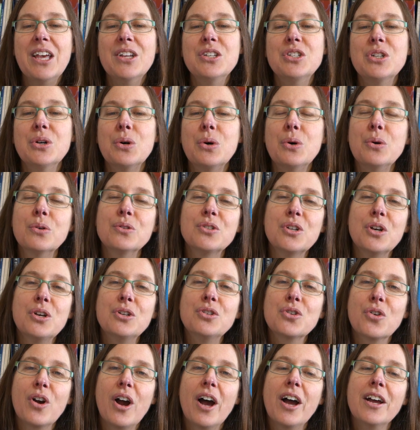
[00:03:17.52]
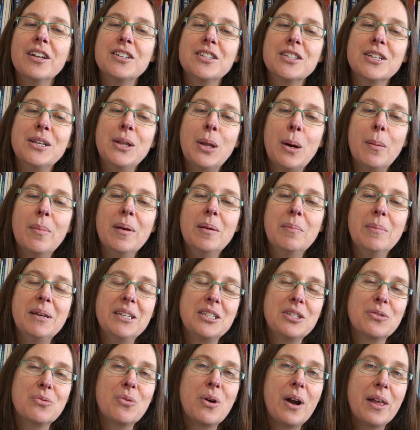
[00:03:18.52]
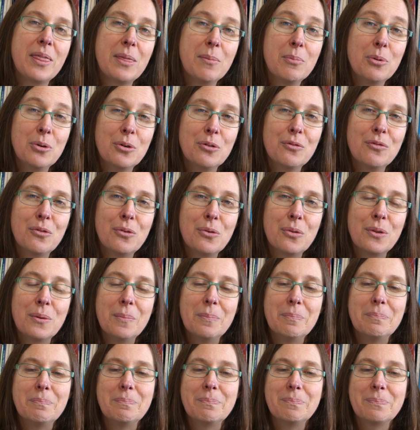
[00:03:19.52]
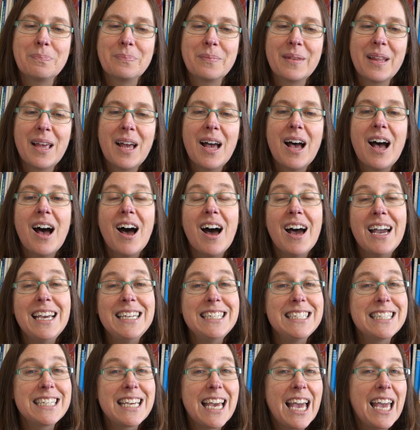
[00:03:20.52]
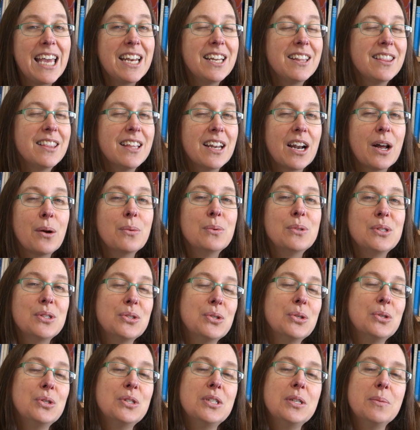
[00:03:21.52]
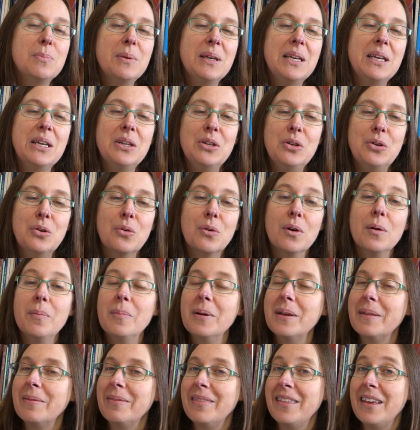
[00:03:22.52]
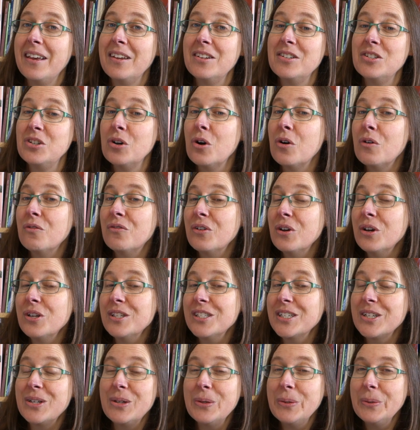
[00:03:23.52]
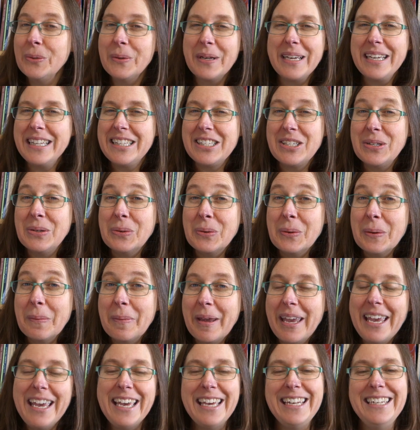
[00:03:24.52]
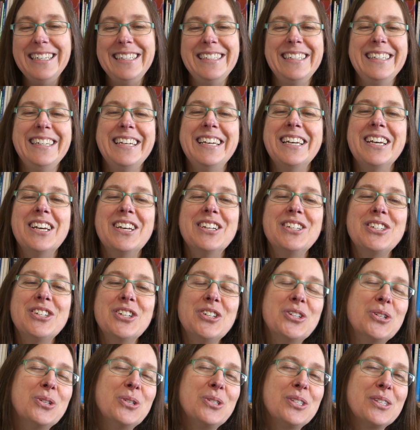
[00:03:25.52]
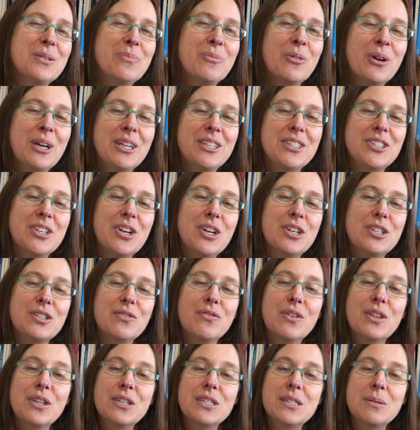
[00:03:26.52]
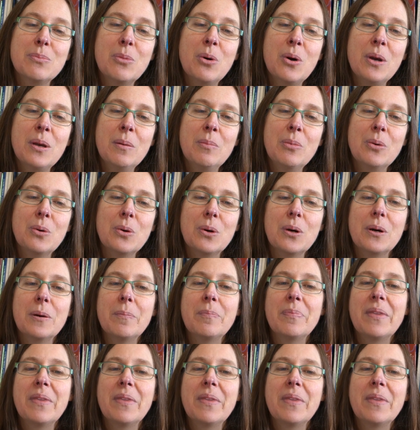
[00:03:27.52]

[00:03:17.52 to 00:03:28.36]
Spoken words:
to also try to lobby me to write the book for them. I indicated that I was soon to be in Europe, there's your first clue, it's European, to do some research for the Smoig book.